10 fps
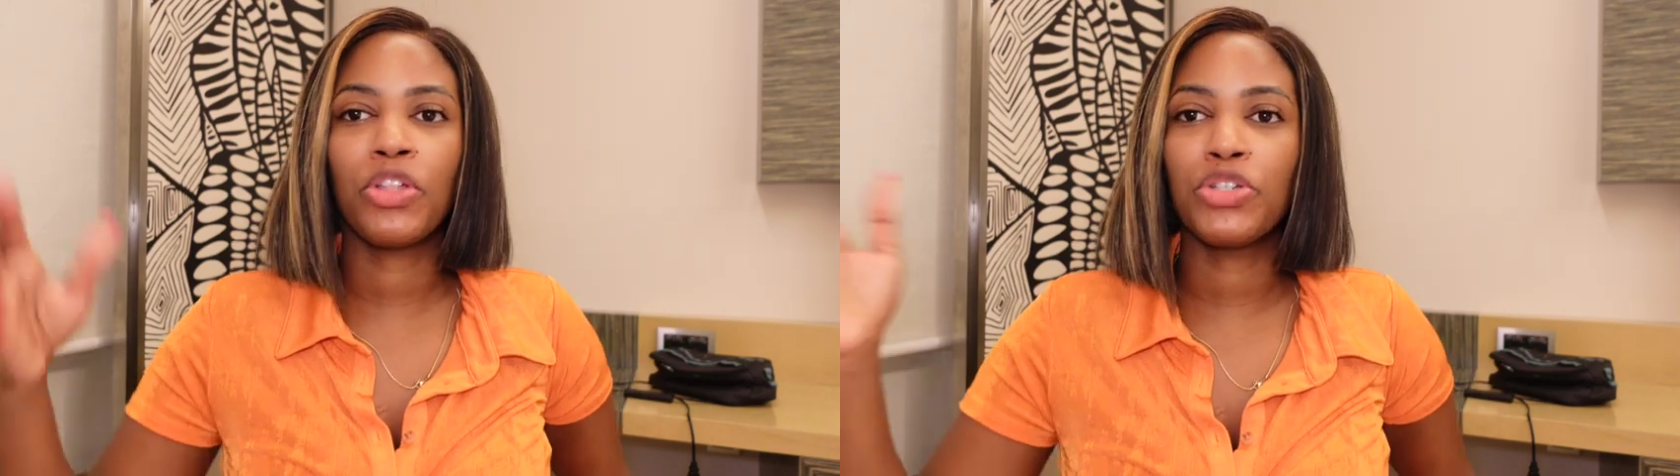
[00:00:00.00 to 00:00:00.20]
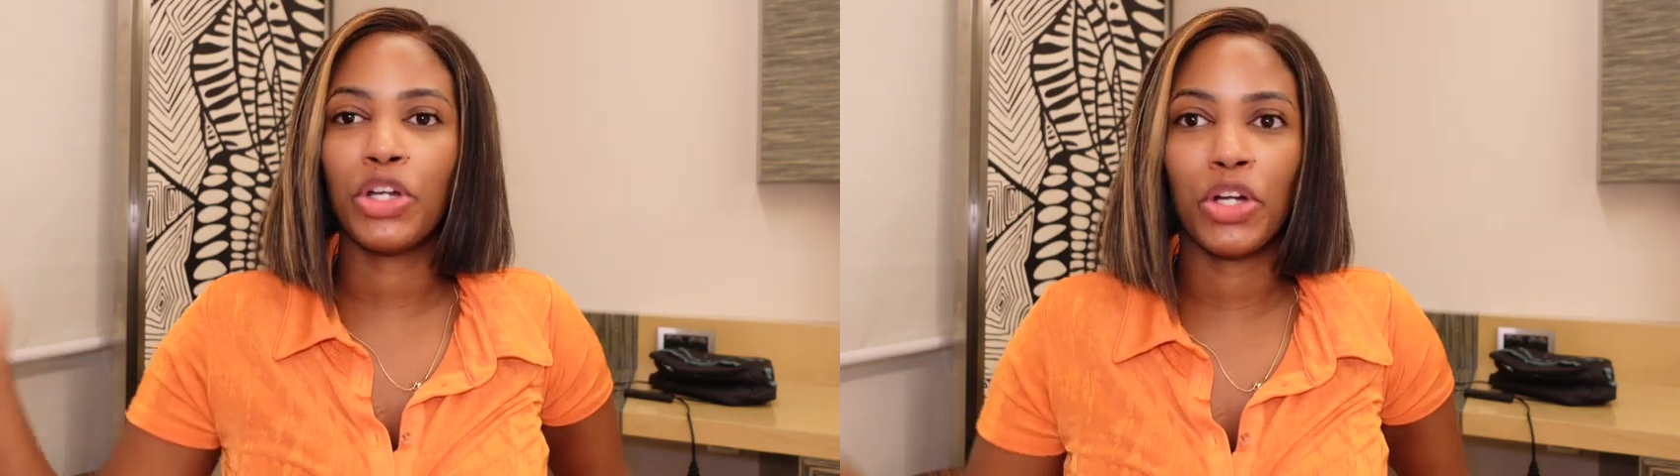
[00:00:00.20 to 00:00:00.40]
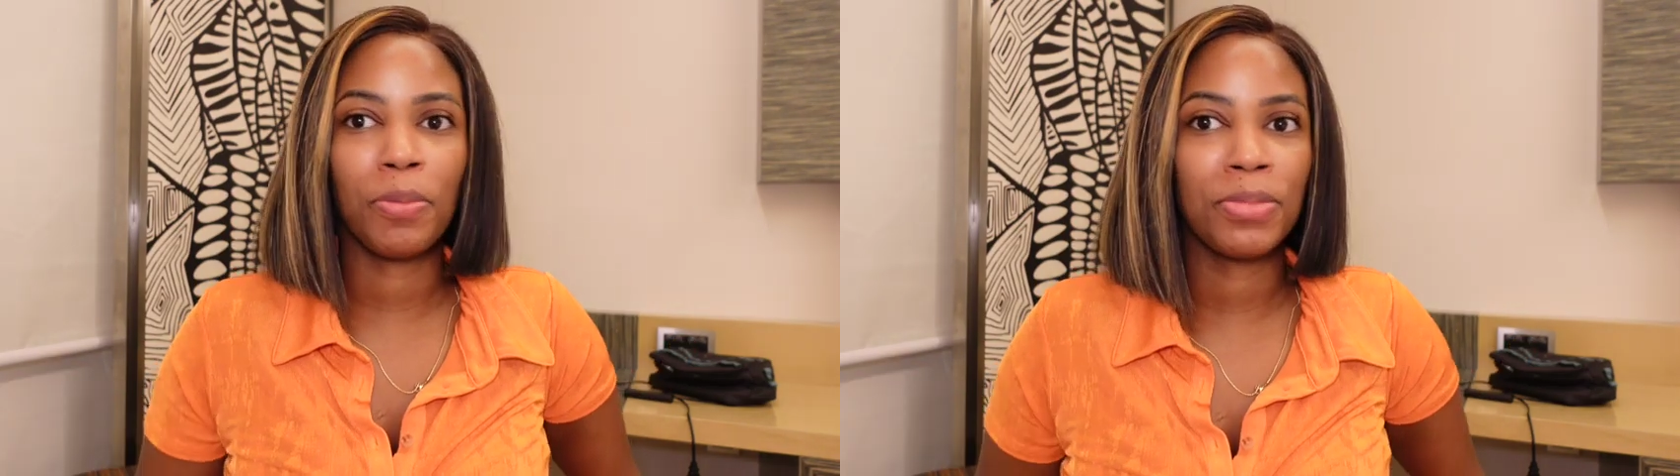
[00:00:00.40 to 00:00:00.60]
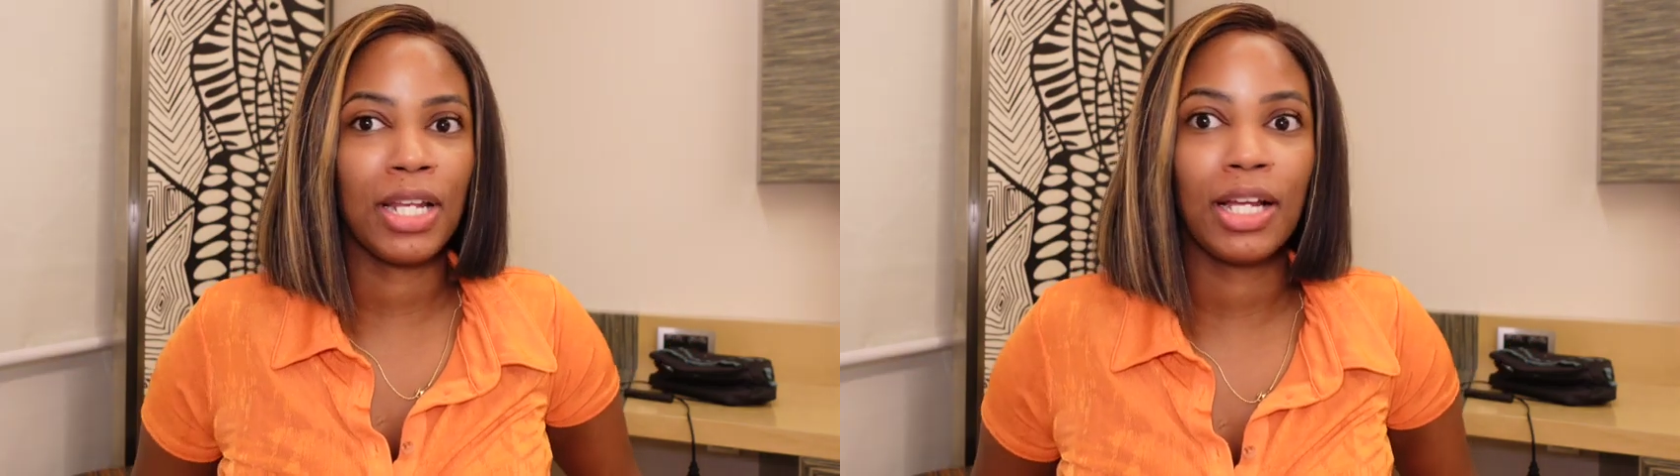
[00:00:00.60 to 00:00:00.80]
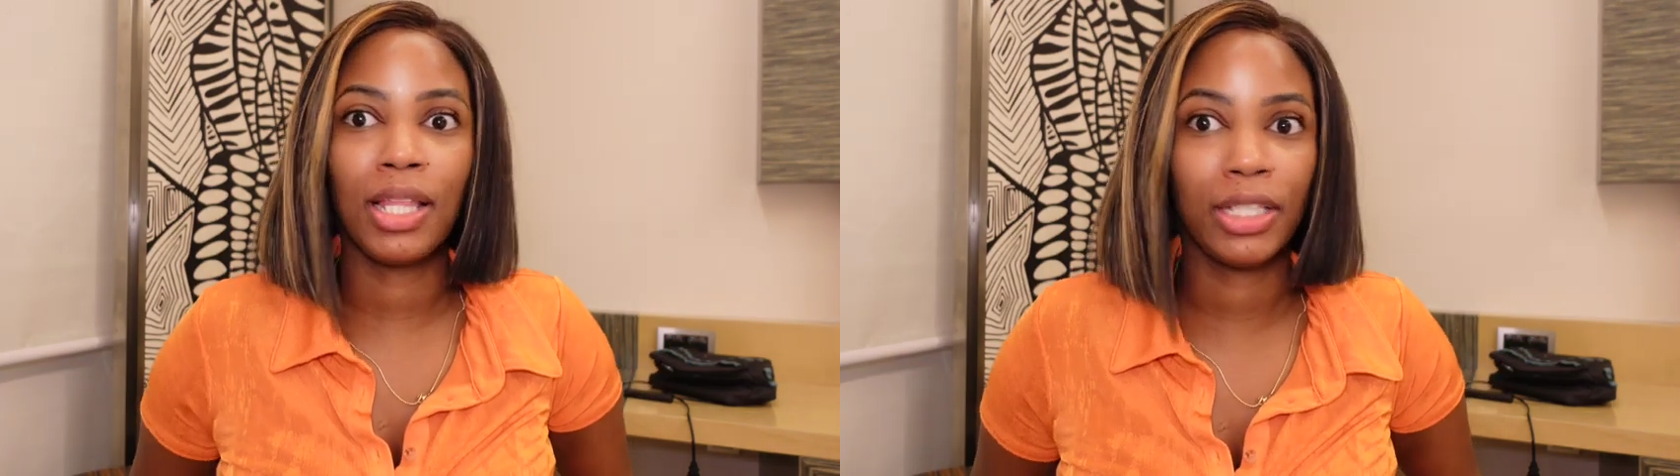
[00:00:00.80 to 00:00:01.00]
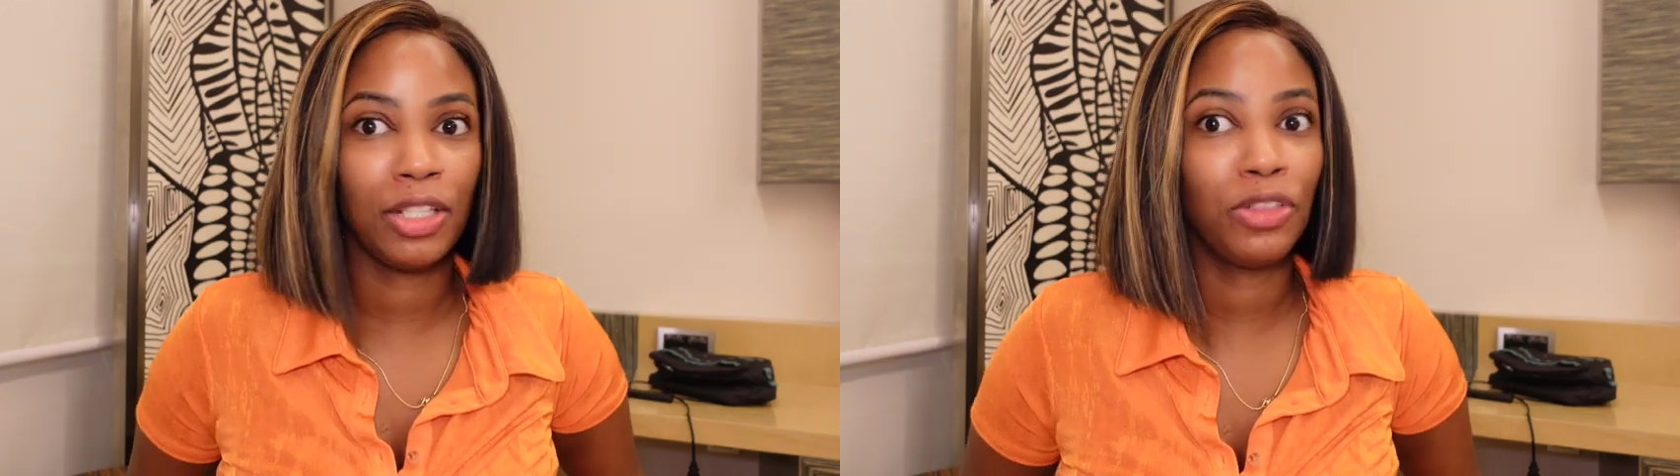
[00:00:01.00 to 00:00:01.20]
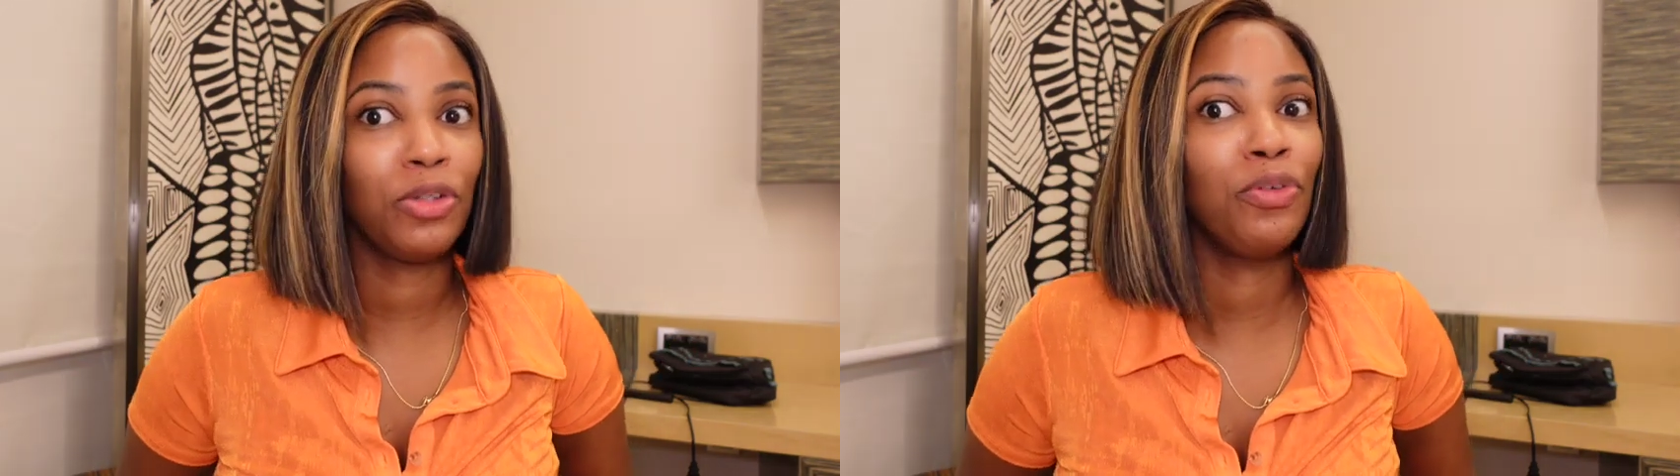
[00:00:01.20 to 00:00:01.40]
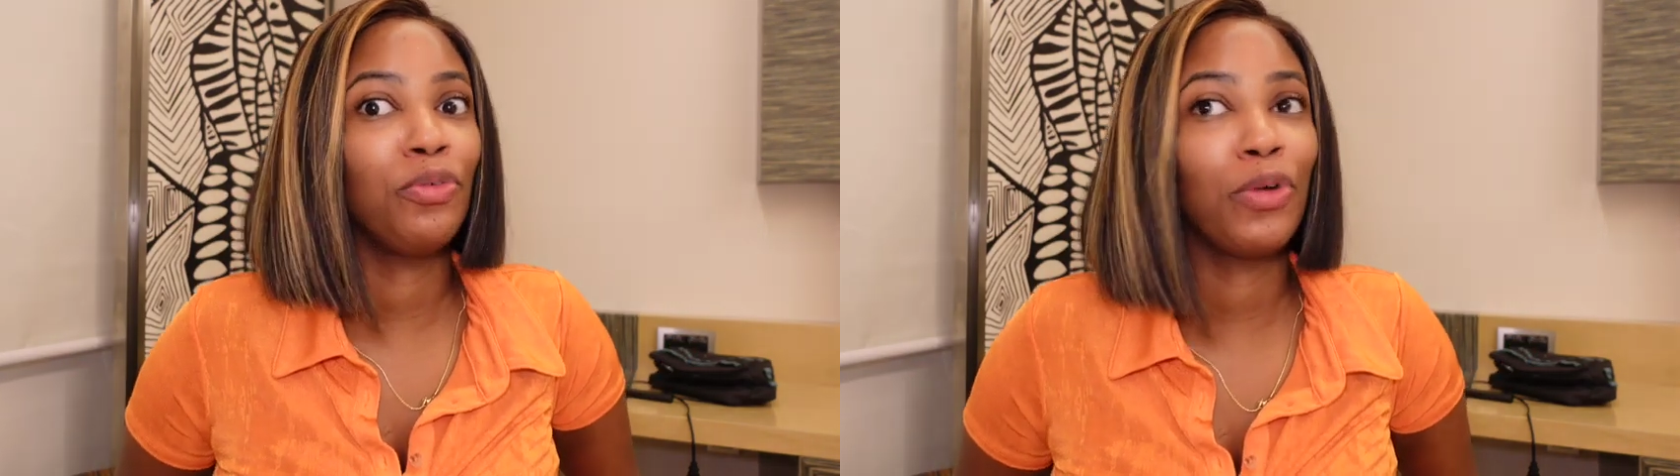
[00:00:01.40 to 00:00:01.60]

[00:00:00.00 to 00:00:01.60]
the germs that I collected through